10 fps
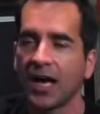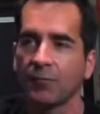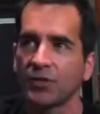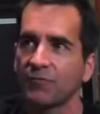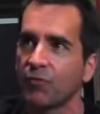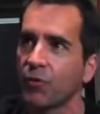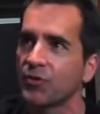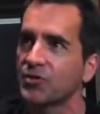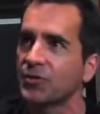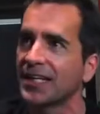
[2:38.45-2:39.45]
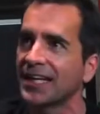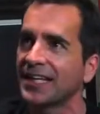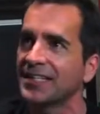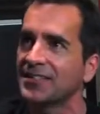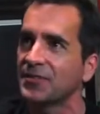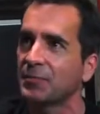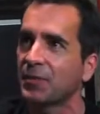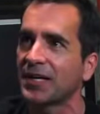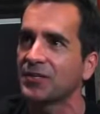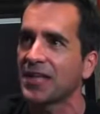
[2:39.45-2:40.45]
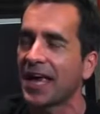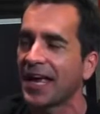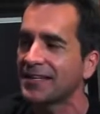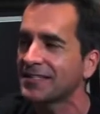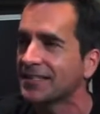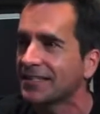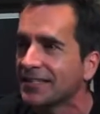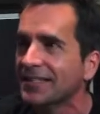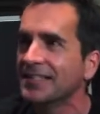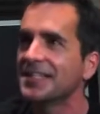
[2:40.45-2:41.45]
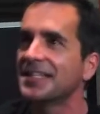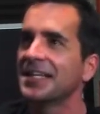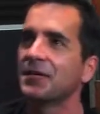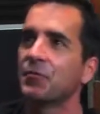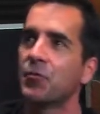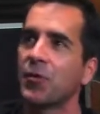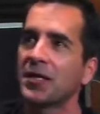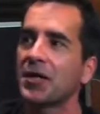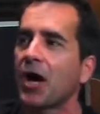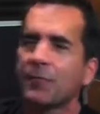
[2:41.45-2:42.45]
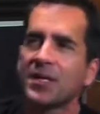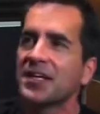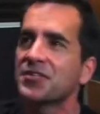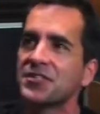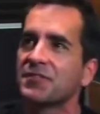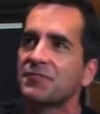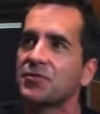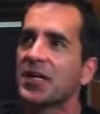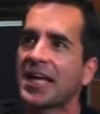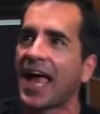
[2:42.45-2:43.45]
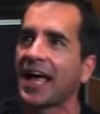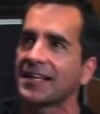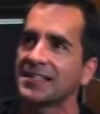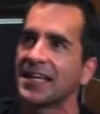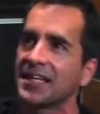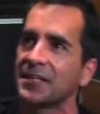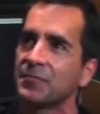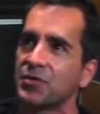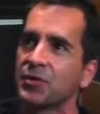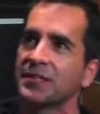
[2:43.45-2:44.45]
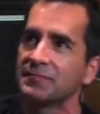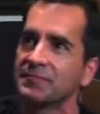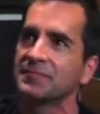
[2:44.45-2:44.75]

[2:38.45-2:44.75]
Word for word: I'm looking forward to it getting into the players' hands and seeing what combinations of unique hacks they end up doing.